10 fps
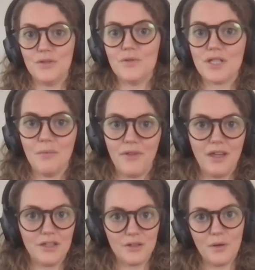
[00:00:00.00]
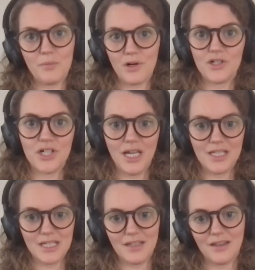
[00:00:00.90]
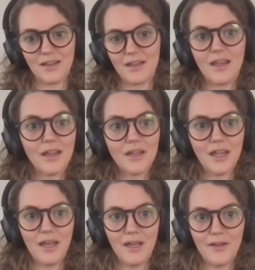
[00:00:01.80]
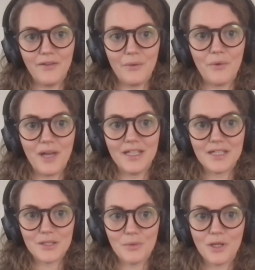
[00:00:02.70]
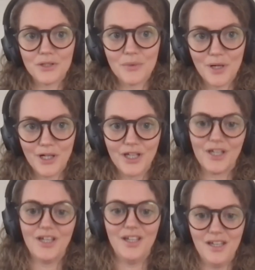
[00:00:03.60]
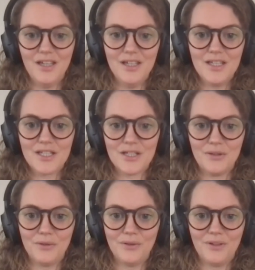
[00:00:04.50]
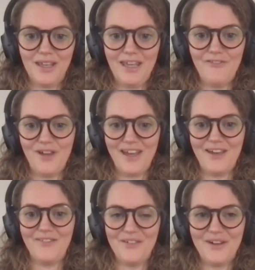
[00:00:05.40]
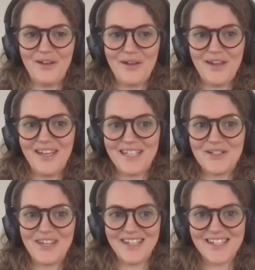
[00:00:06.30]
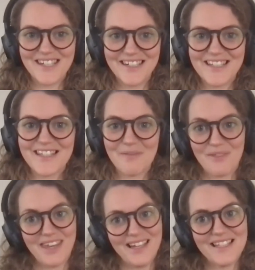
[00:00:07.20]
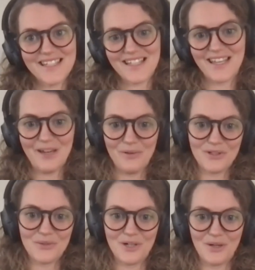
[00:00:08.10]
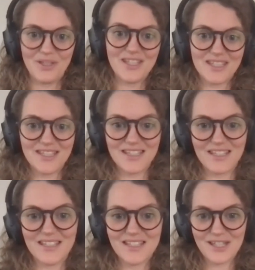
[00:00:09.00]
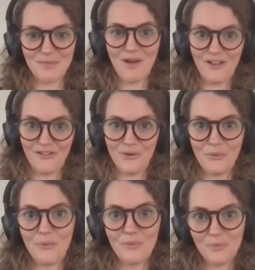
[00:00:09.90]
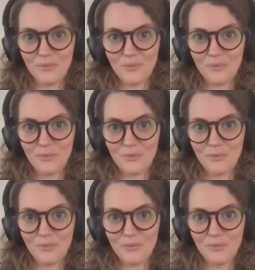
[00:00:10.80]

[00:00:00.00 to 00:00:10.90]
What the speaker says: do something, do a project in the way that you want to work. So if you have education in something else and want to work with some other